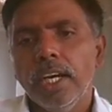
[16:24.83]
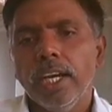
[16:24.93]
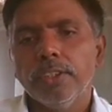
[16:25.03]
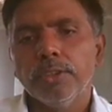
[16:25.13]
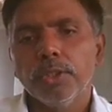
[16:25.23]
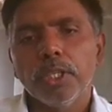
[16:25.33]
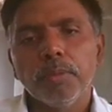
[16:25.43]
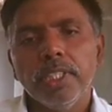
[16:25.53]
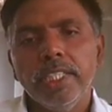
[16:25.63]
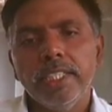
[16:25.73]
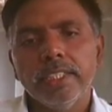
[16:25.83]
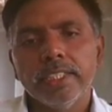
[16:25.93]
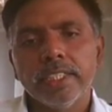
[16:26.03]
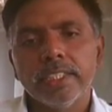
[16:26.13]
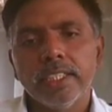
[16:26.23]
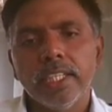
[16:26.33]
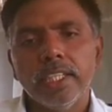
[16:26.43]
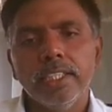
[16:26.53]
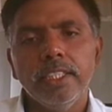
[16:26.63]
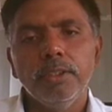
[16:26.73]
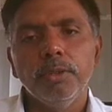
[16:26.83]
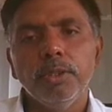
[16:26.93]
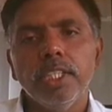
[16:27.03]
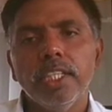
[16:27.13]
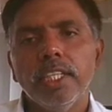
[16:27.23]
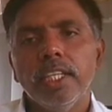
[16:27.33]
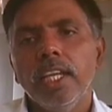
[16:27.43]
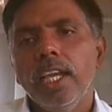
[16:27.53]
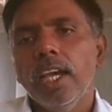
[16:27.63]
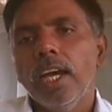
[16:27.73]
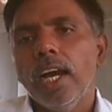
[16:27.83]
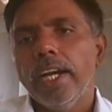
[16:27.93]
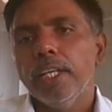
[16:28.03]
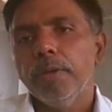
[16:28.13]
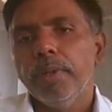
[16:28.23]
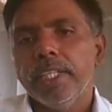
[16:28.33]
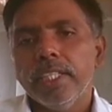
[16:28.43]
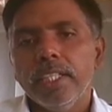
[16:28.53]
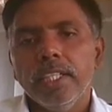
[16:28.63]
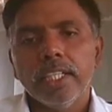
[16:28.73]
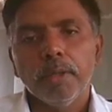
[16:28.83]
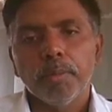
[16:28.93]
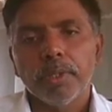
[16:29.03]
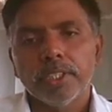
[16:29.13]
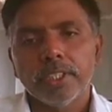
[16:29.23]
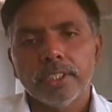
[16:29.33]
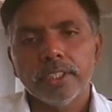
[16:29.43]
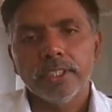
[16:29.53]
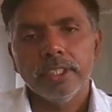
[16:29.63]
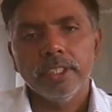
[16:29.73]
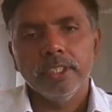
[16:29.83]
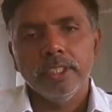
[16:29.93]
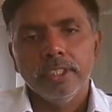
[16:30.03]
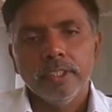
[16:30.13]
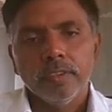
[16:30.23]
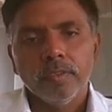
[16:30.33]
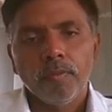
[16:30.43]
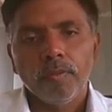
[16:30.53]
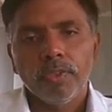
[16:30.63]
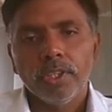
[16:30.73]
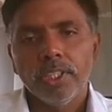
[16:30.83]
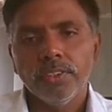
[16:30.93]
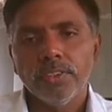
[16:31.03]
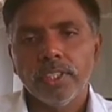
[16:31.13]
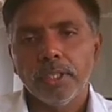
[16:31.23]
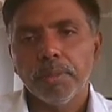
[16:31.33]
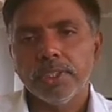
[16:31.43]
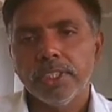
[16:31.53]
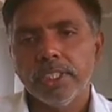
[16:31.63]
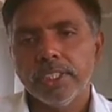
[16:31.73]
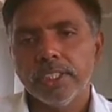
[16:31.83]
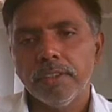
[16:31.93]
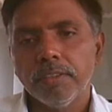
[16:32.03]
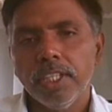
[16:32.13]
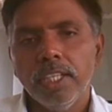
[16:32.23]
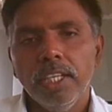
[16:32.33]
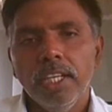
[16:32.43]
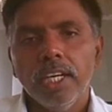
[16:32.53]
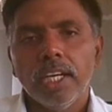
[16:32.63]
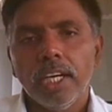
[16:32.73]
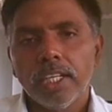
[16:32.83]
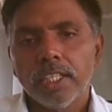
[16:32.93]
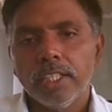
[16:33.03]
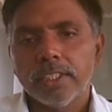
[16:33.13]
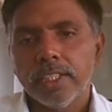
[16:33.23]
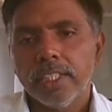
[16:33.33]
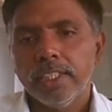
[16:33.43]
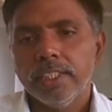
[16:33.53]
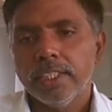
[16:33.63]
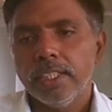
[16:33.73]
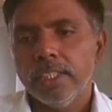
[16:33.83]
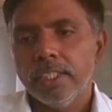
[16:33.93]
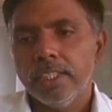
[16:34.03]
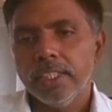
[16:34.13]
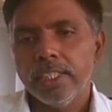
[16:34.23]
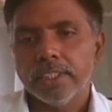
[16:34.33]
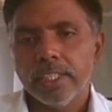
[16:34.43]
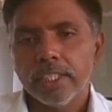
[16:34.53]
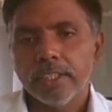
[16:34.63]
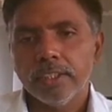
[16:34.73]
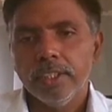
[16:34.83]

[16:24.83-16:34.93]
isothermal heat rejection, and D to A adiabatic compression. This is the representation of the Carnot cycle in a TS diagram.